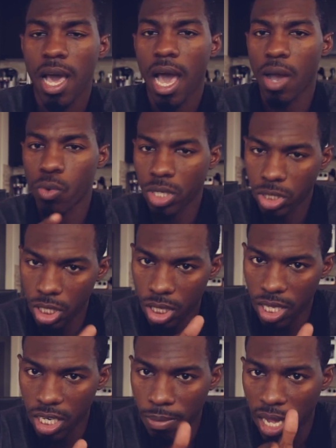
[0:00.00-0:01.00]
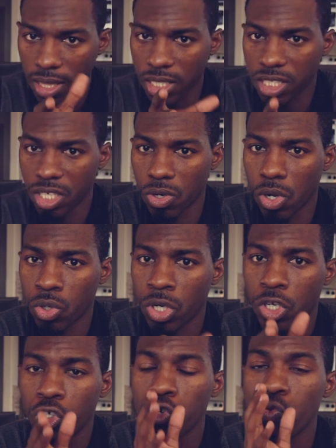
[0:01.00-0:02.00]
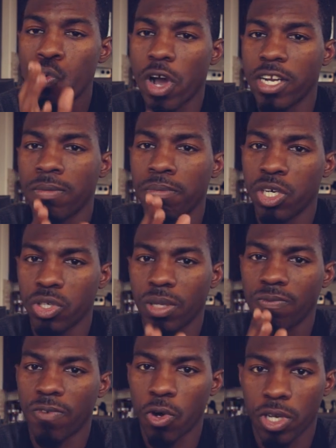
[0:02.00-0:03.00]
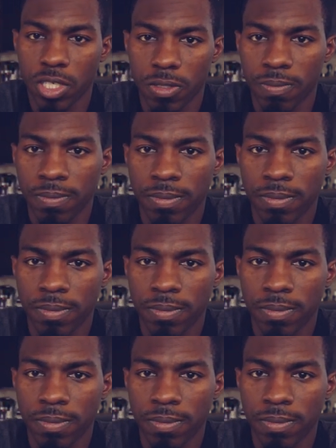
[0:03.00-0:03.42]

I want you to think about the zero to one million focus.